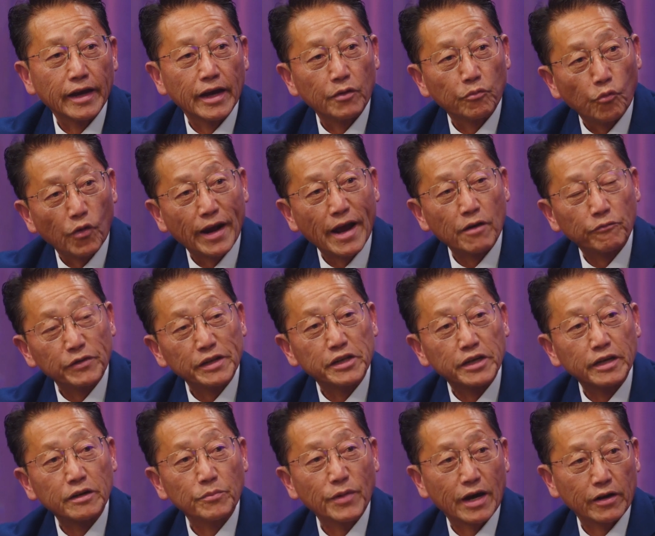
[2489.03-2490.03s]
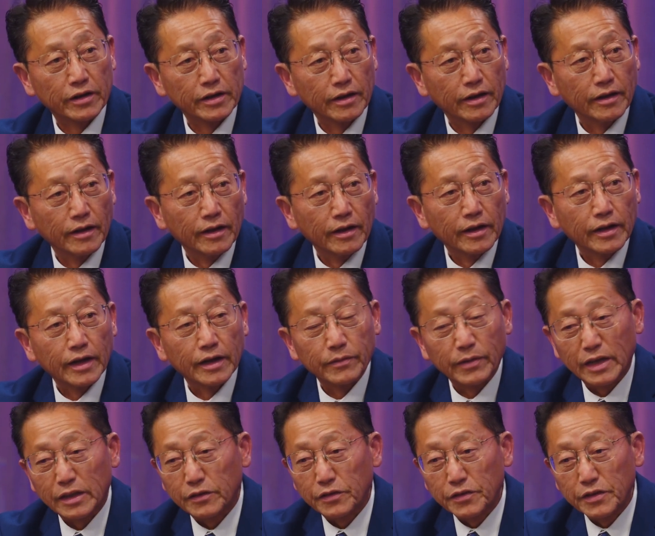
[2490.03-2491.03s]
And what have we done about it?
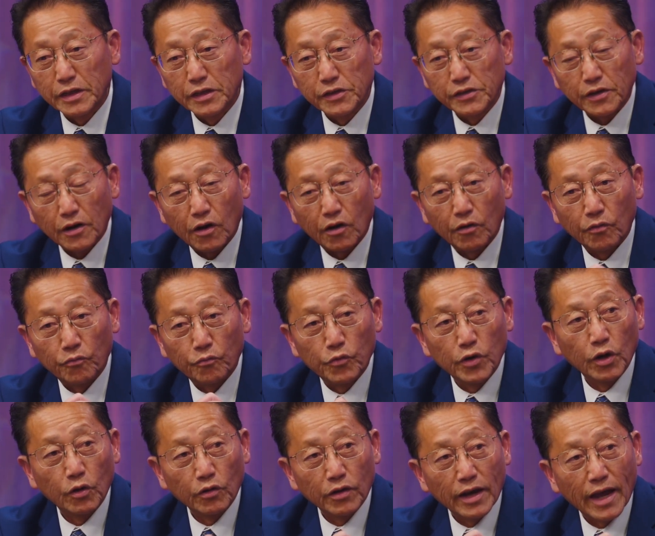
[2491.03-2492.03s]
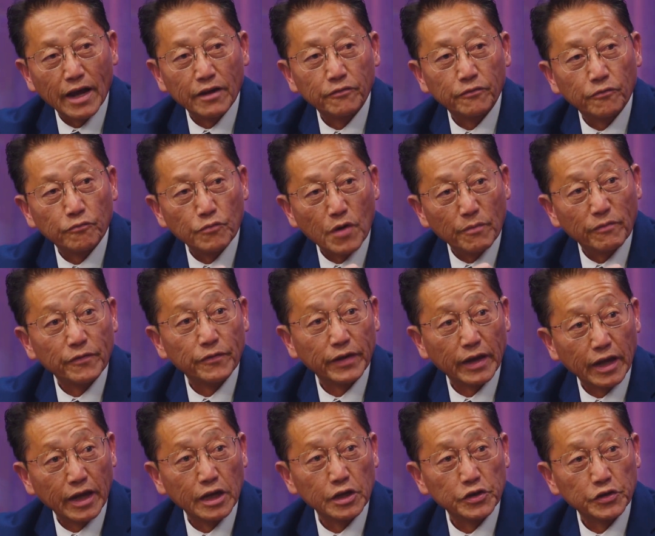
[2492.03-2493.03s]
Again, these are real life
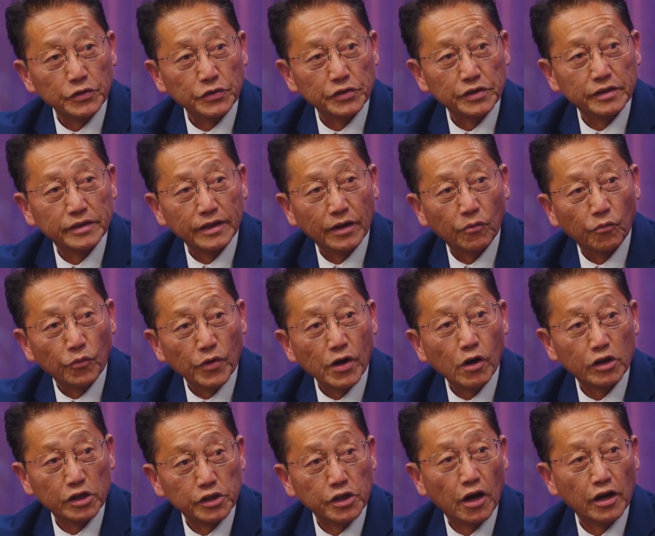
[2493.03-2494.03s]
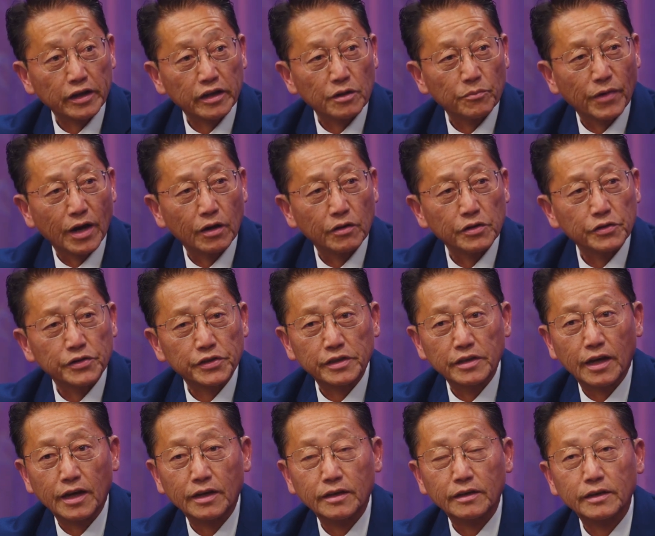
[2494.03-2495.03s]
ramifications that we are talking about. It's
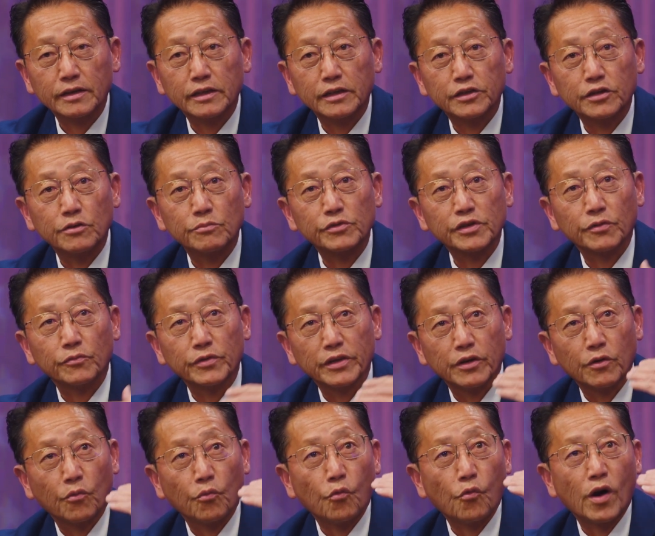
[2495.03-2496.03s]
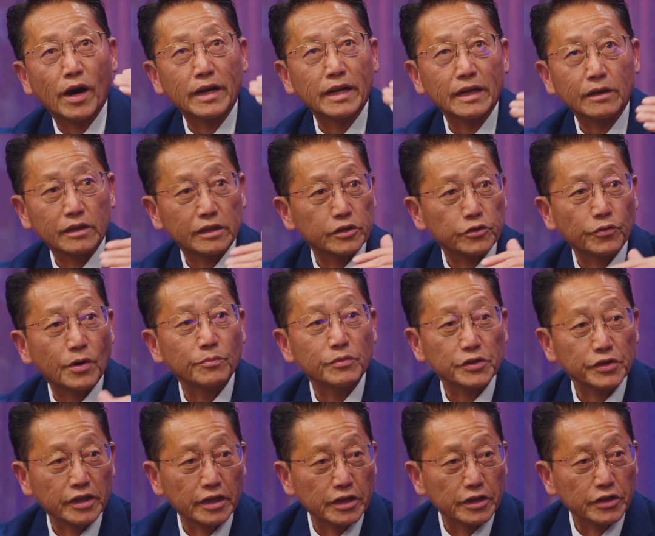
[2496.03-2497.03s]
not in terms of what Trump
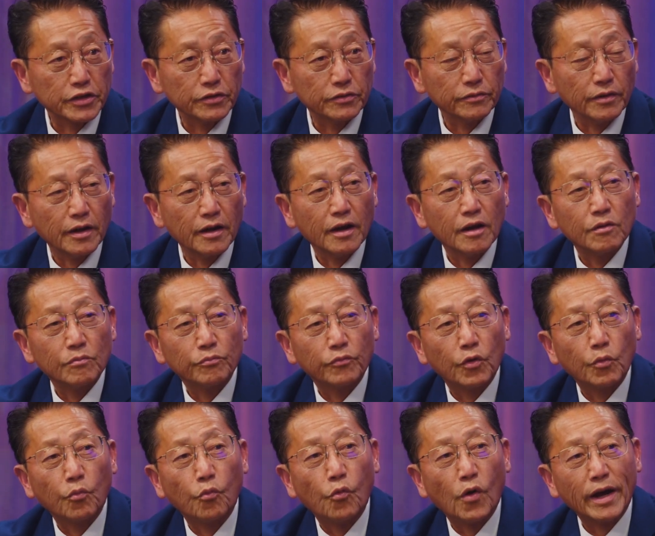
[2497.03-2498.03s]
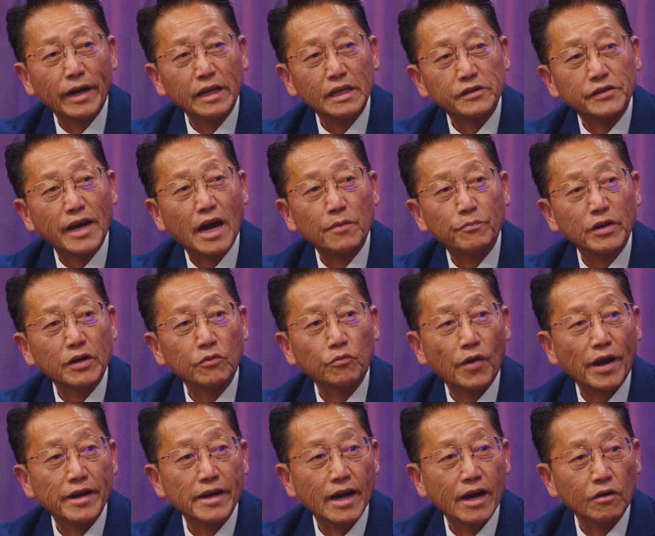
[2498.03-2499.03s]
is going to do, but what is happening
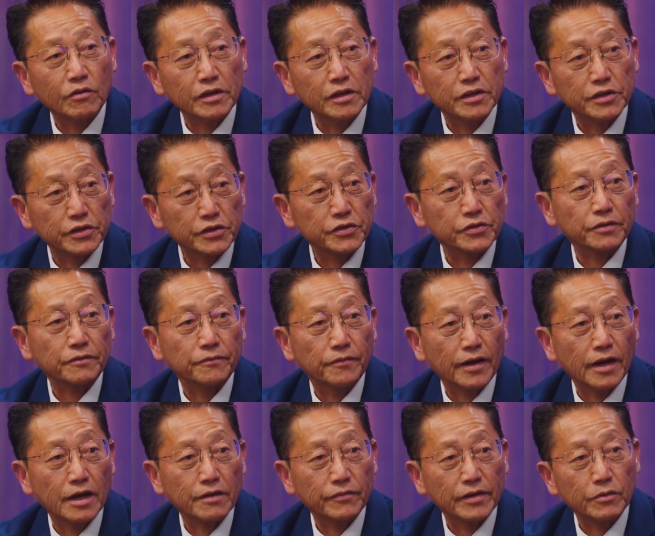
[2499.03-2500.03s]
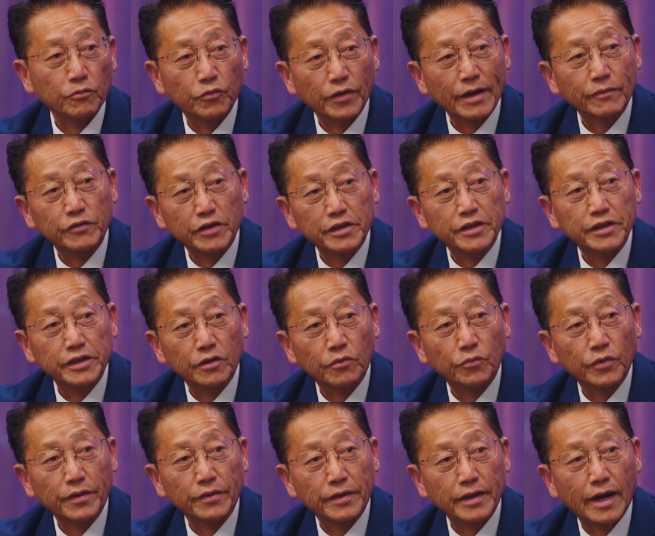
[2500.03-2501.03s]
right now in District 5, and we have to deal
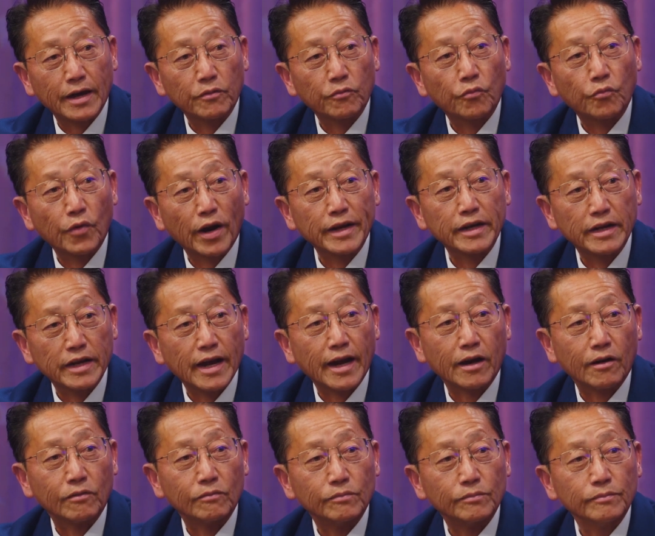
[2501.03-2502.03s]
with that right now.